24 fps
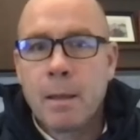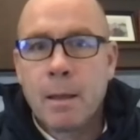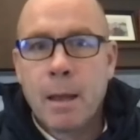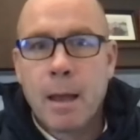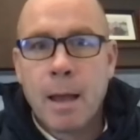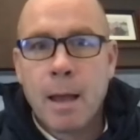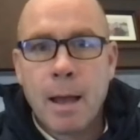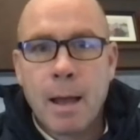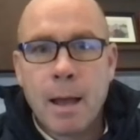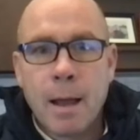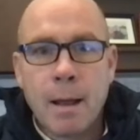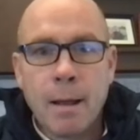
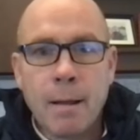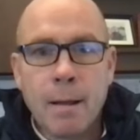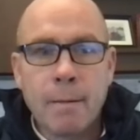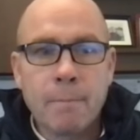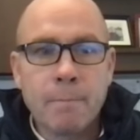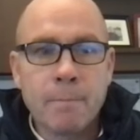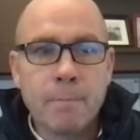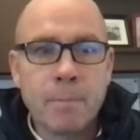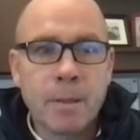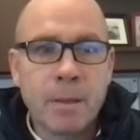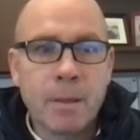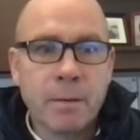
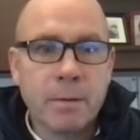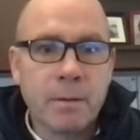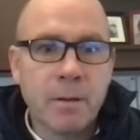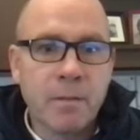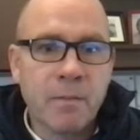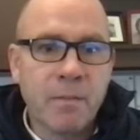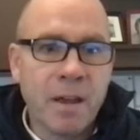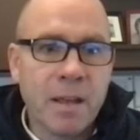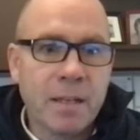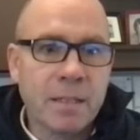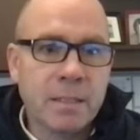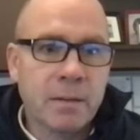The
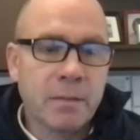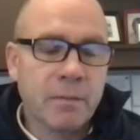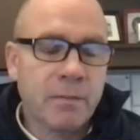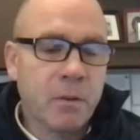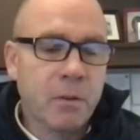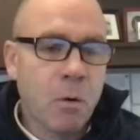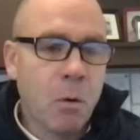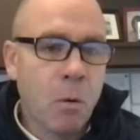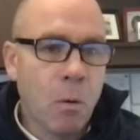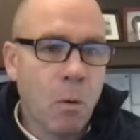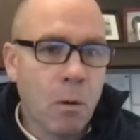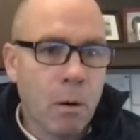defensive
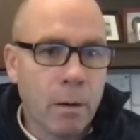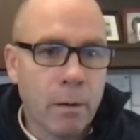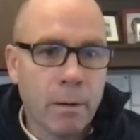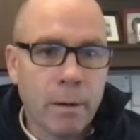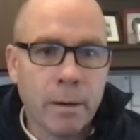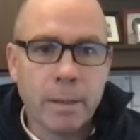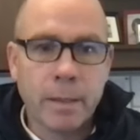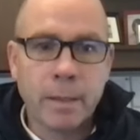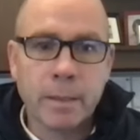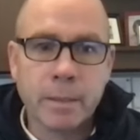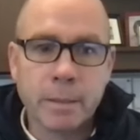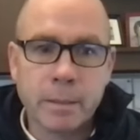core
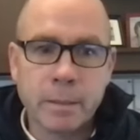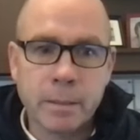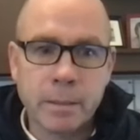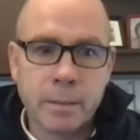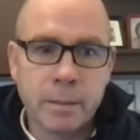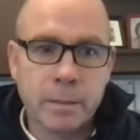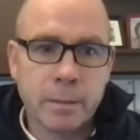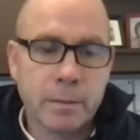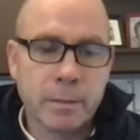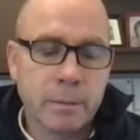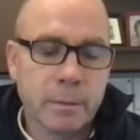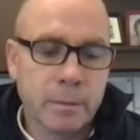
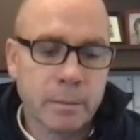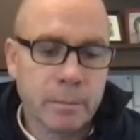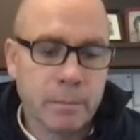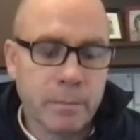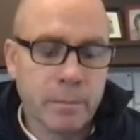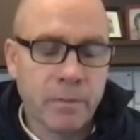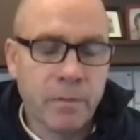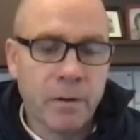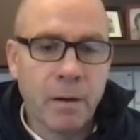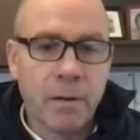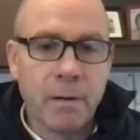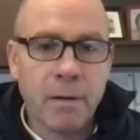is
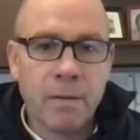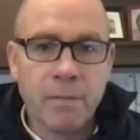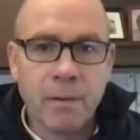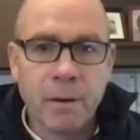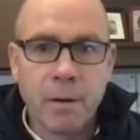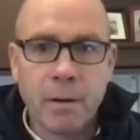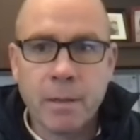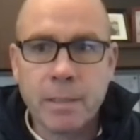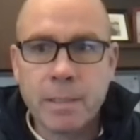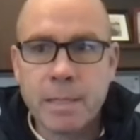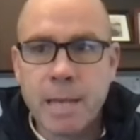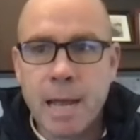very,
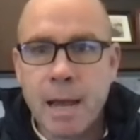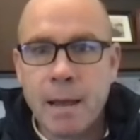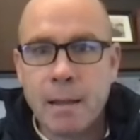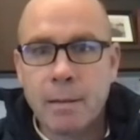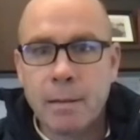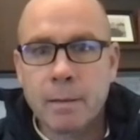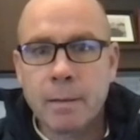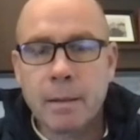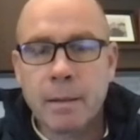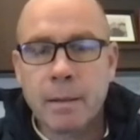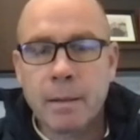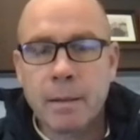very
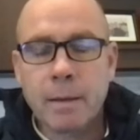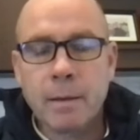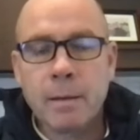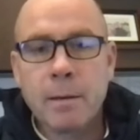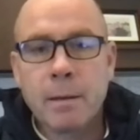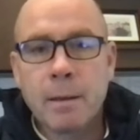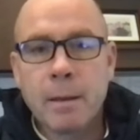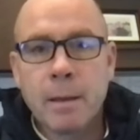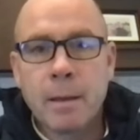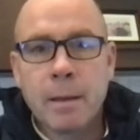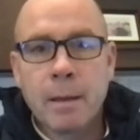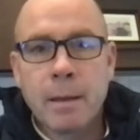talented.
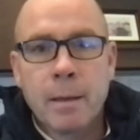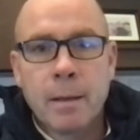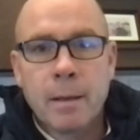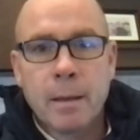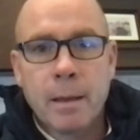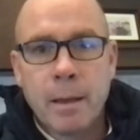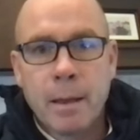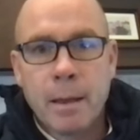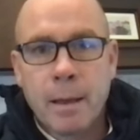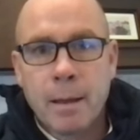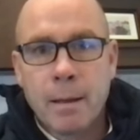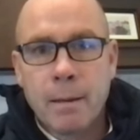
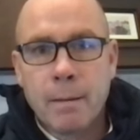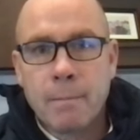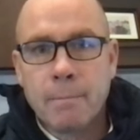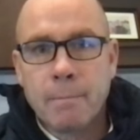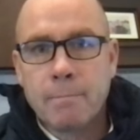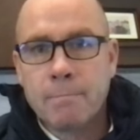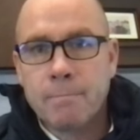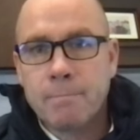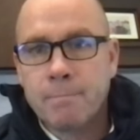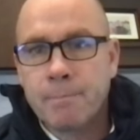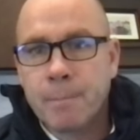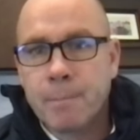They've
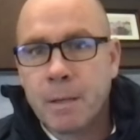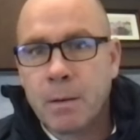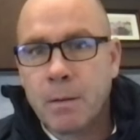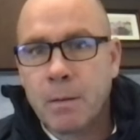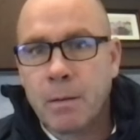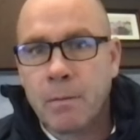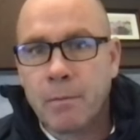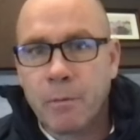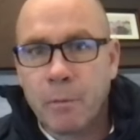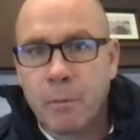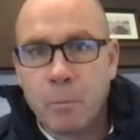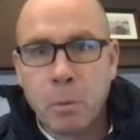
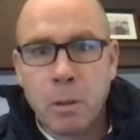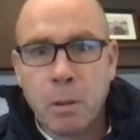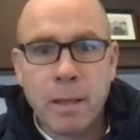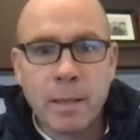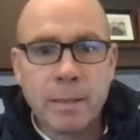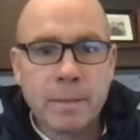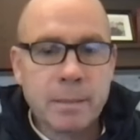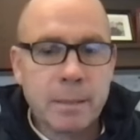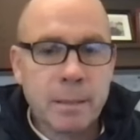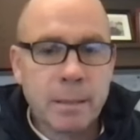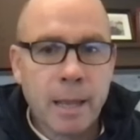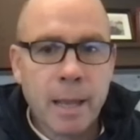
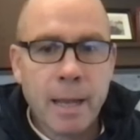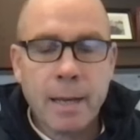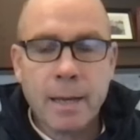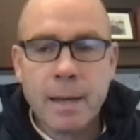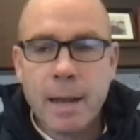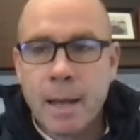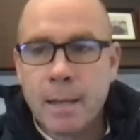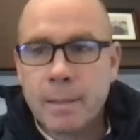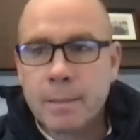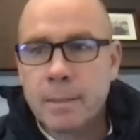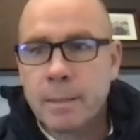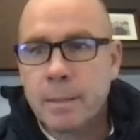replaced Lane
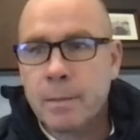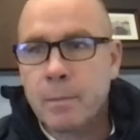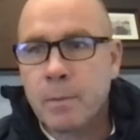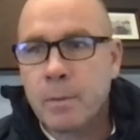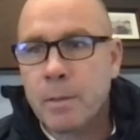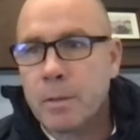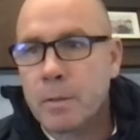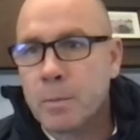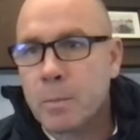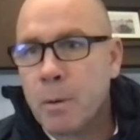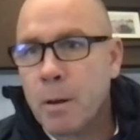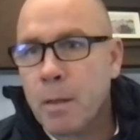Hutson with
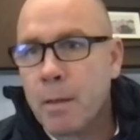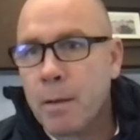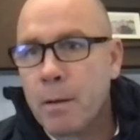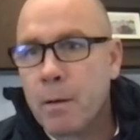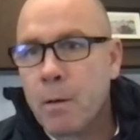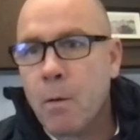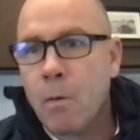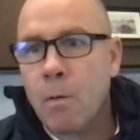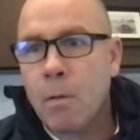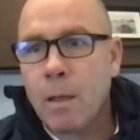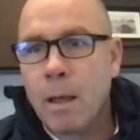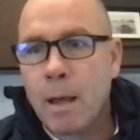his brother
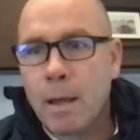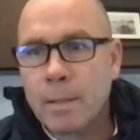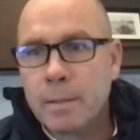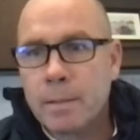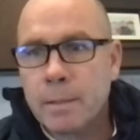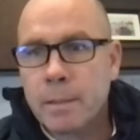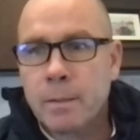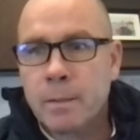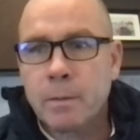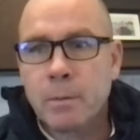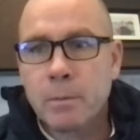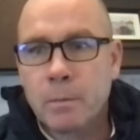Cole
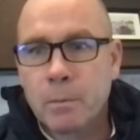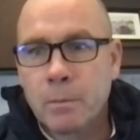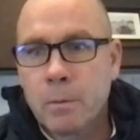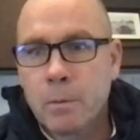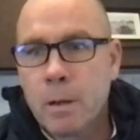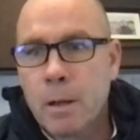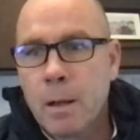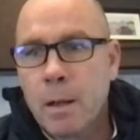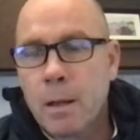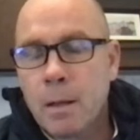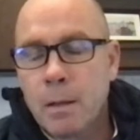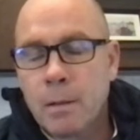Hutson, who
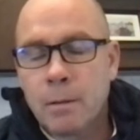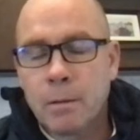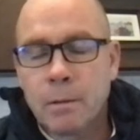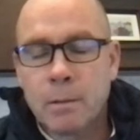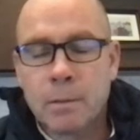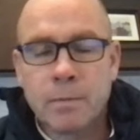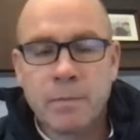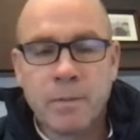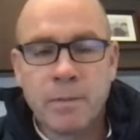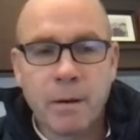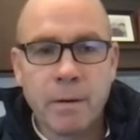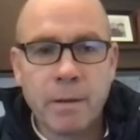
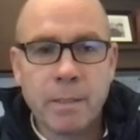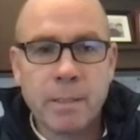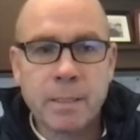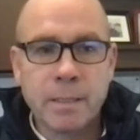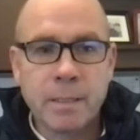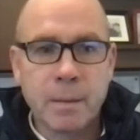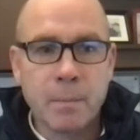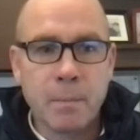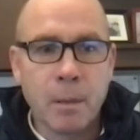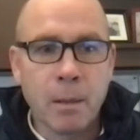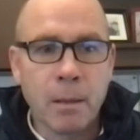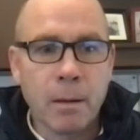looks very
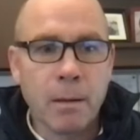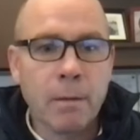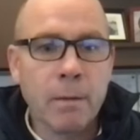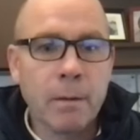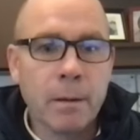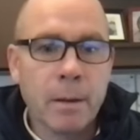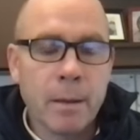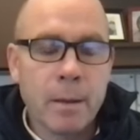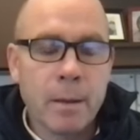similar.